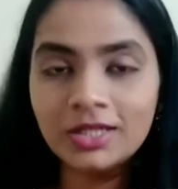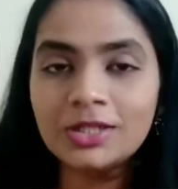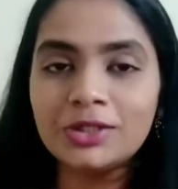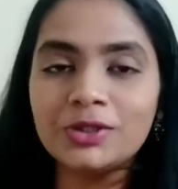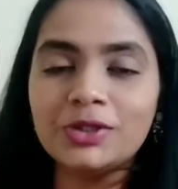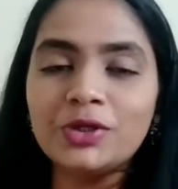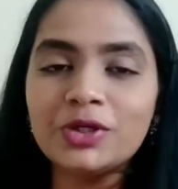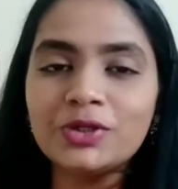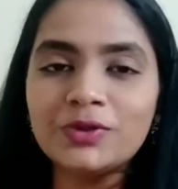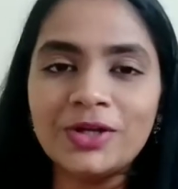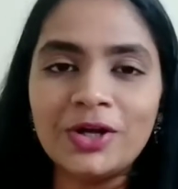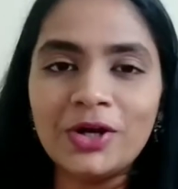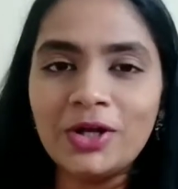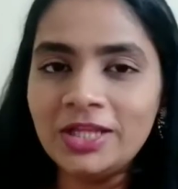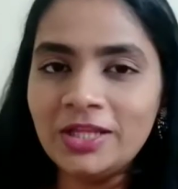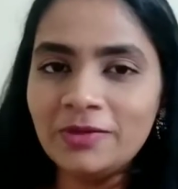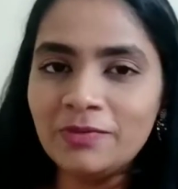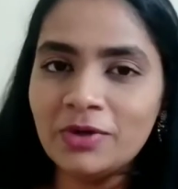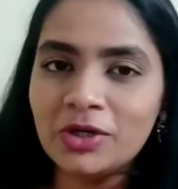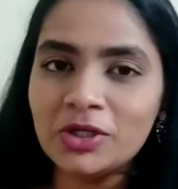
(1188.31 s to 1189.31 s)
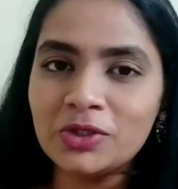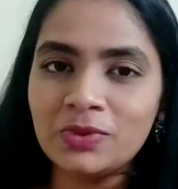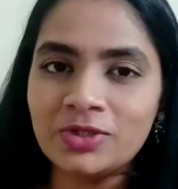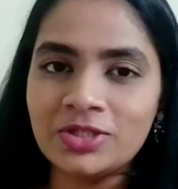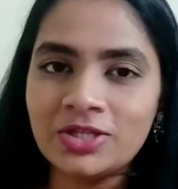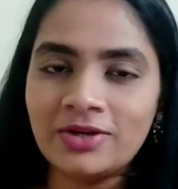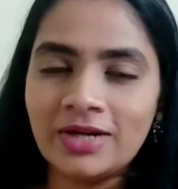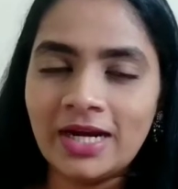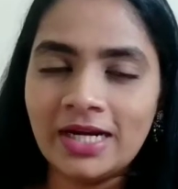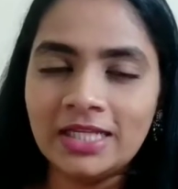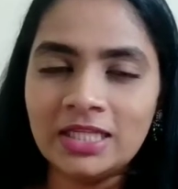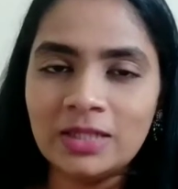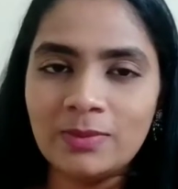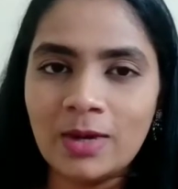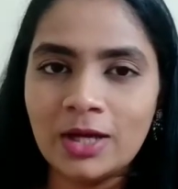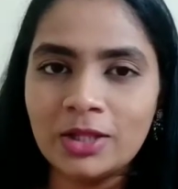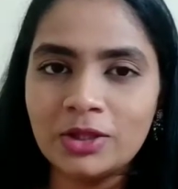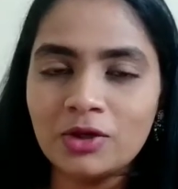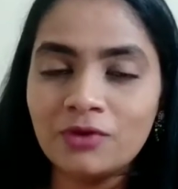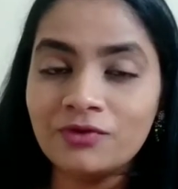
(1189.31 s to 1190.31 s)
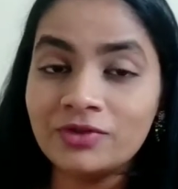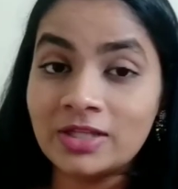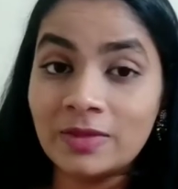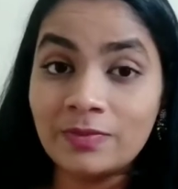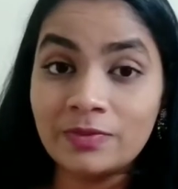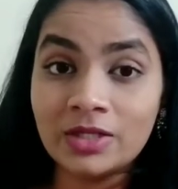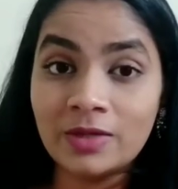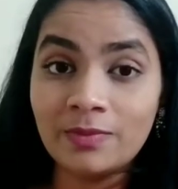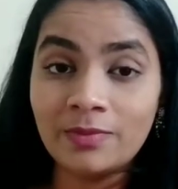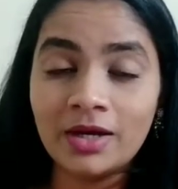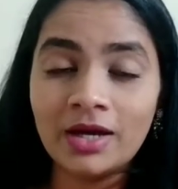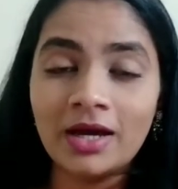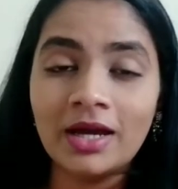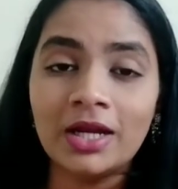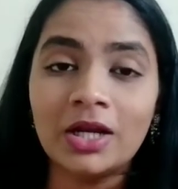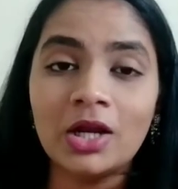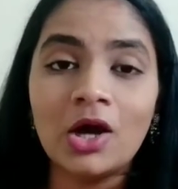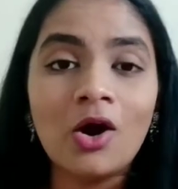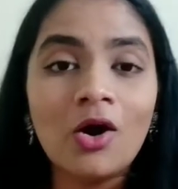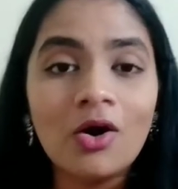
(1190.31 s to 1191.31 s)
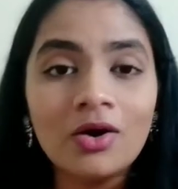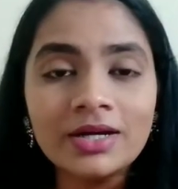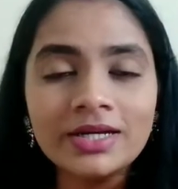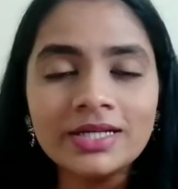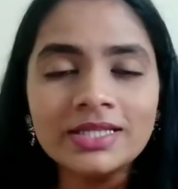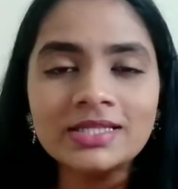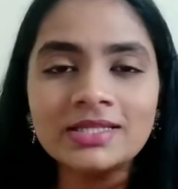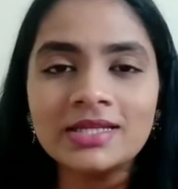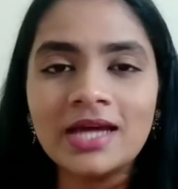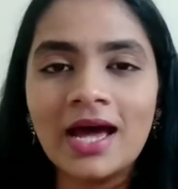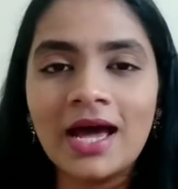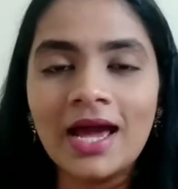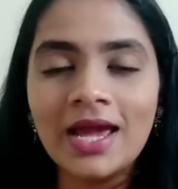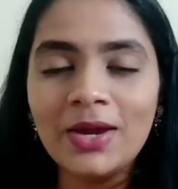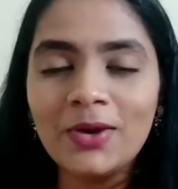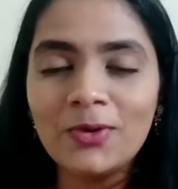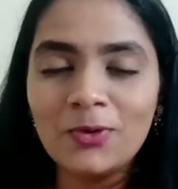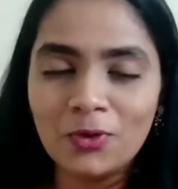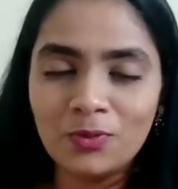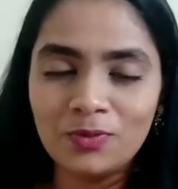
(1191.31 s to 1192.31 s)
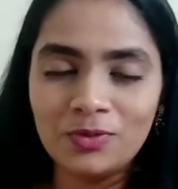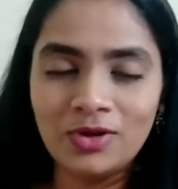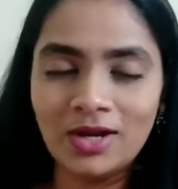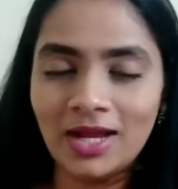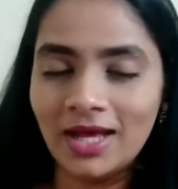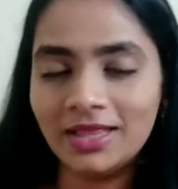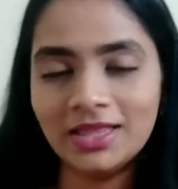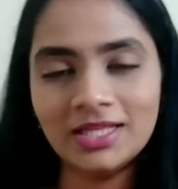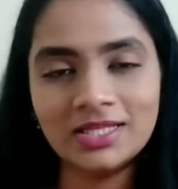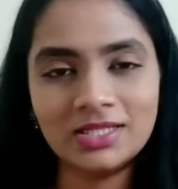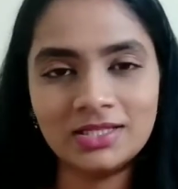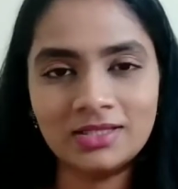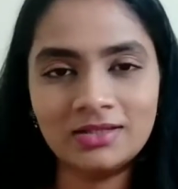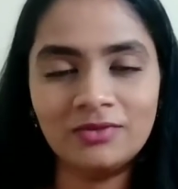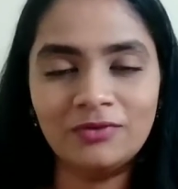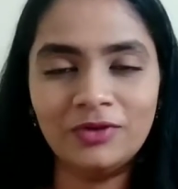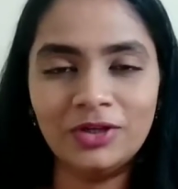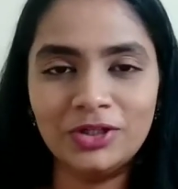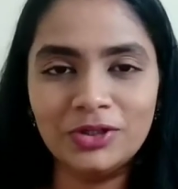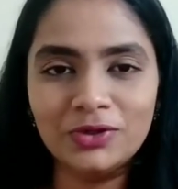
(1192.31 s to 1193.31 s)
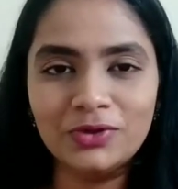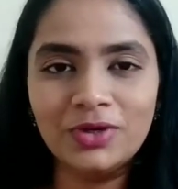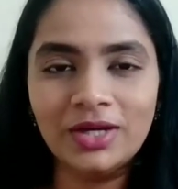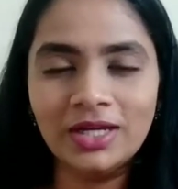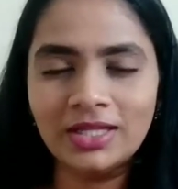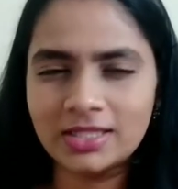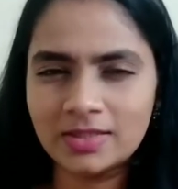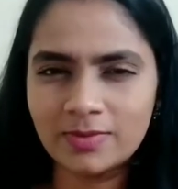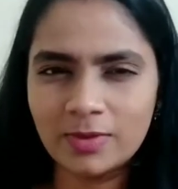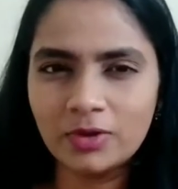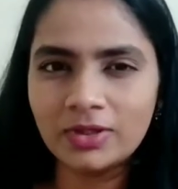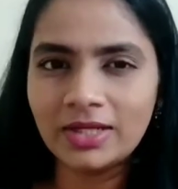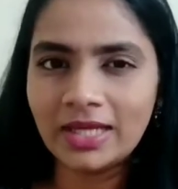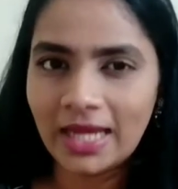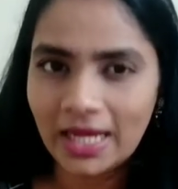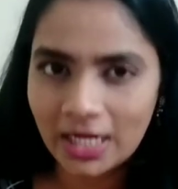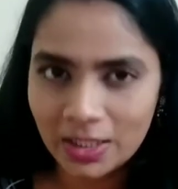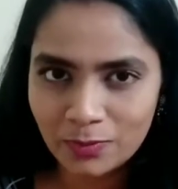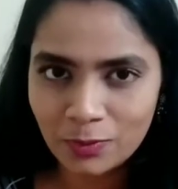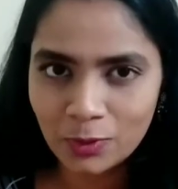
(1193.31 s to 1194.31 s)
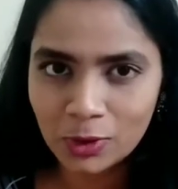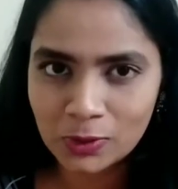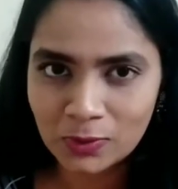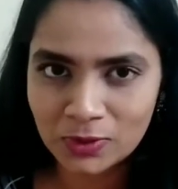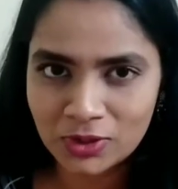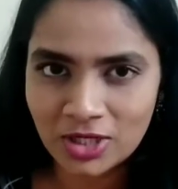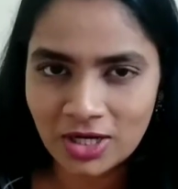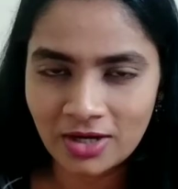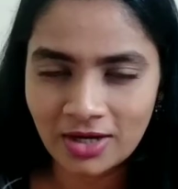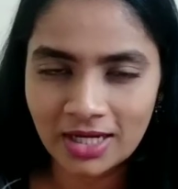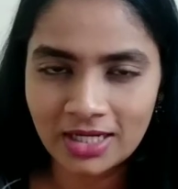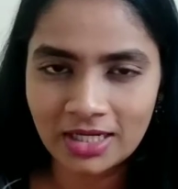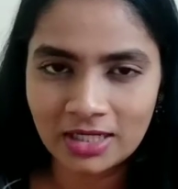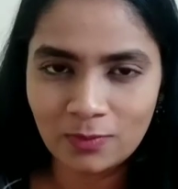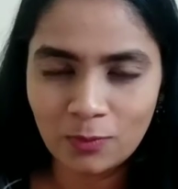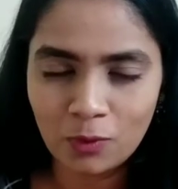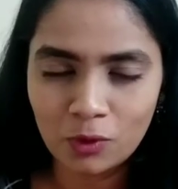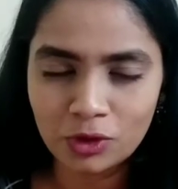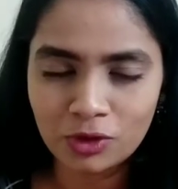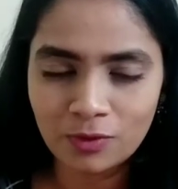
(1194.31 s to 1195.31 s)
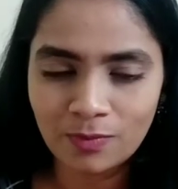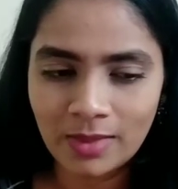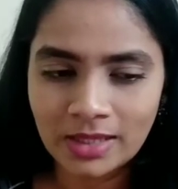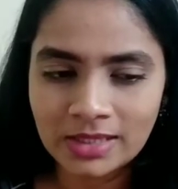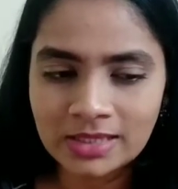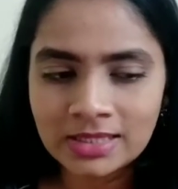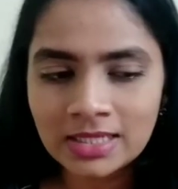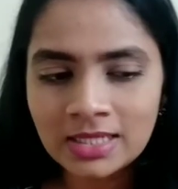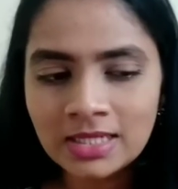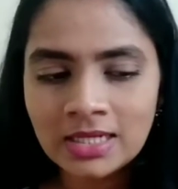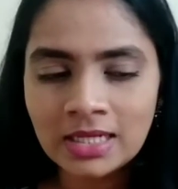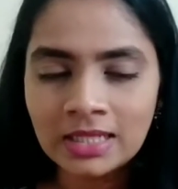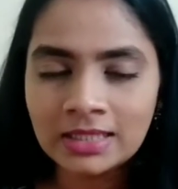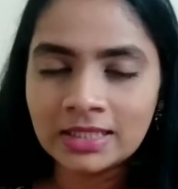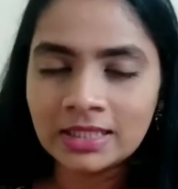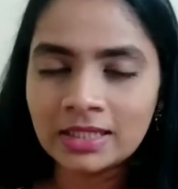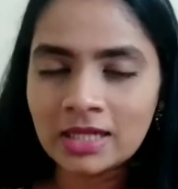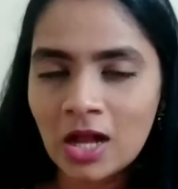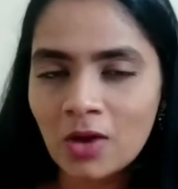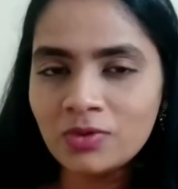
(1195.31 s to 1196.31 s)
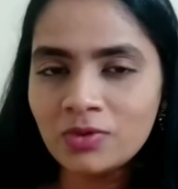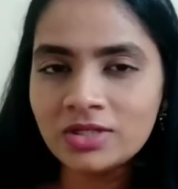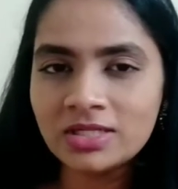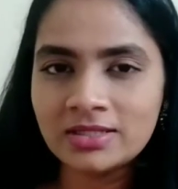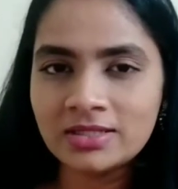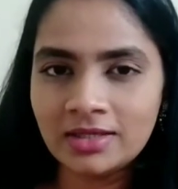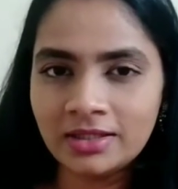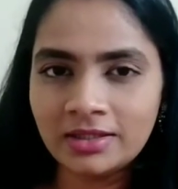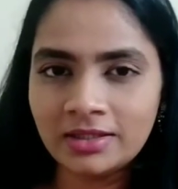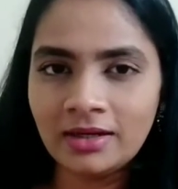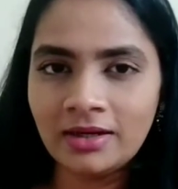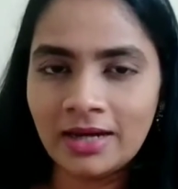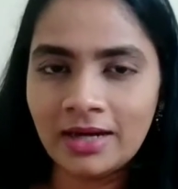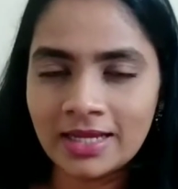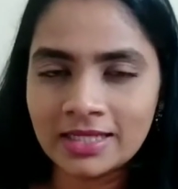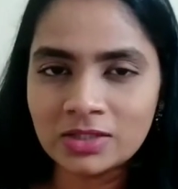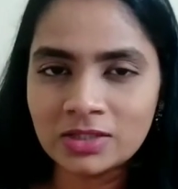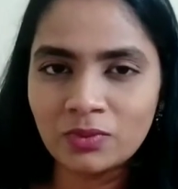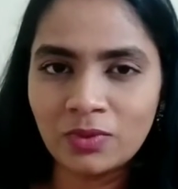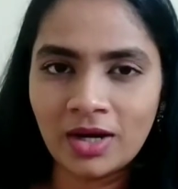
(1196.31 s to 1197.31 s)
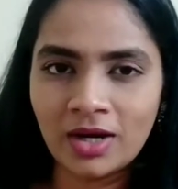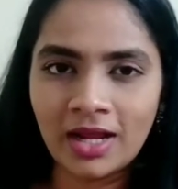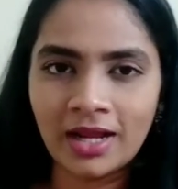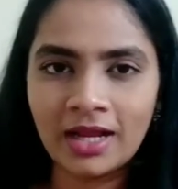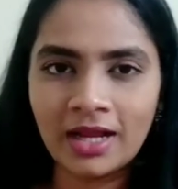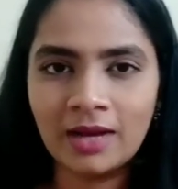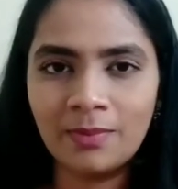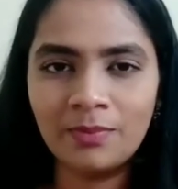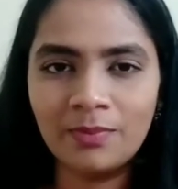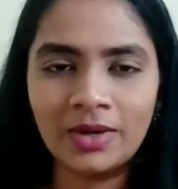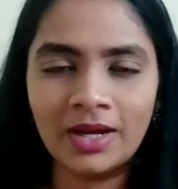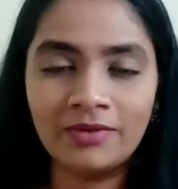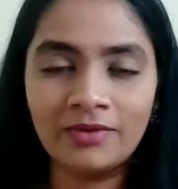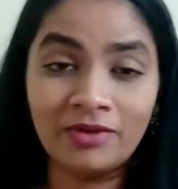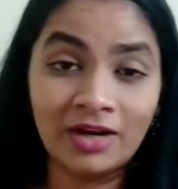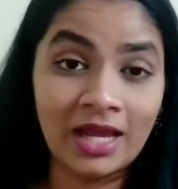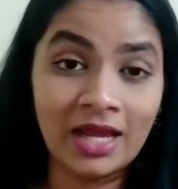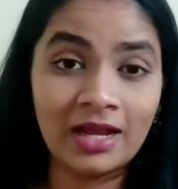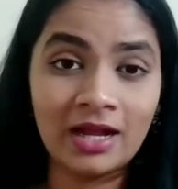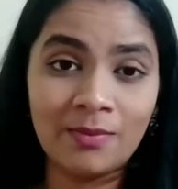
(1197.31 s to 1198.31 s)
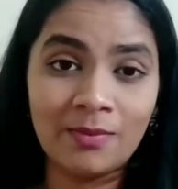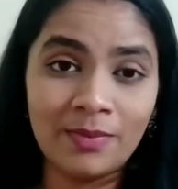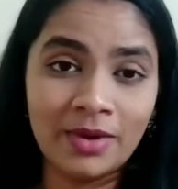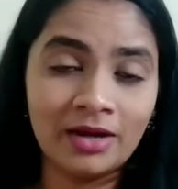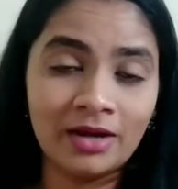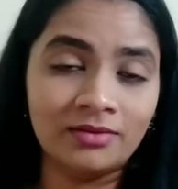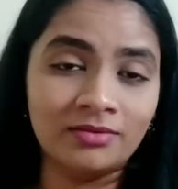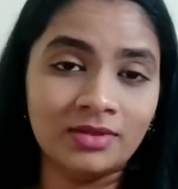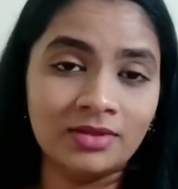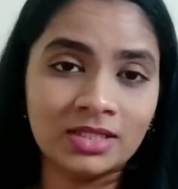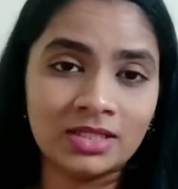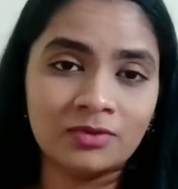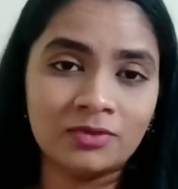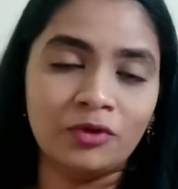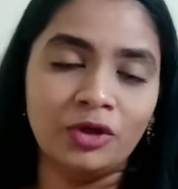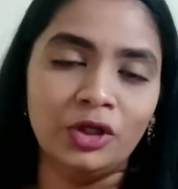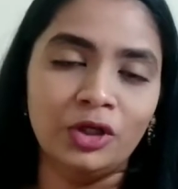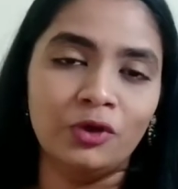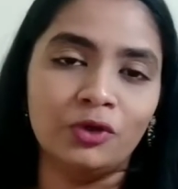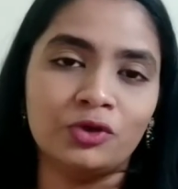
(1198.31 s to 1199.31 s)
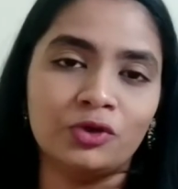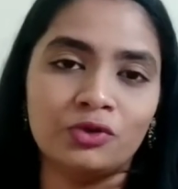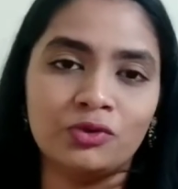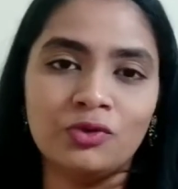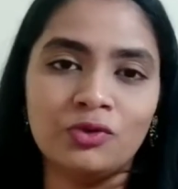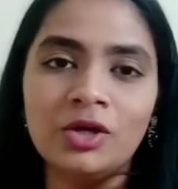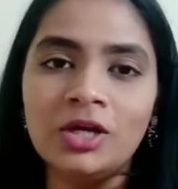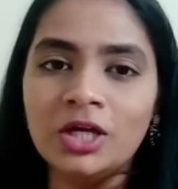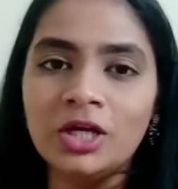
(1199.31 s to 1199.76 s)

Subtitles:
So those are all the books which I read in the month of September and August. I hope you like this video. It's about 8 books which I read in both the months. The count is little less when I compare this video to